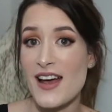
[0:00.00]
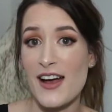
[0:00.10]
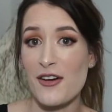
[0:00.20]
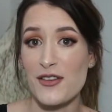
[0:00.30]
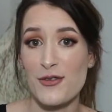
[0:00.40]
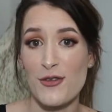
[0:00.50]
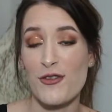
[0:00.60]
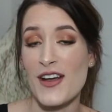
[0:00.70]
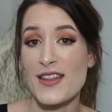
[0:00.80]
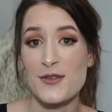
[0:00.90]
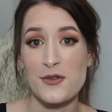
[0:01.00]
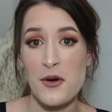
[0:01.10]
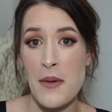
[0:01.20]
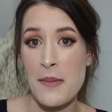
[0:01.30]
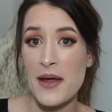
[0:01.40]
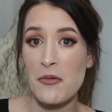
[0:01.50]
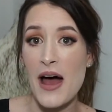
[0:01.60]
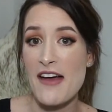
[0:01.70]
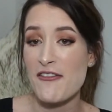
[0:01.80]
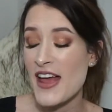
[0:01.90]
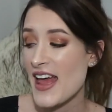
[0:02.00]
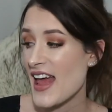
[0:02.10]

I got this for free. This was from my midwife,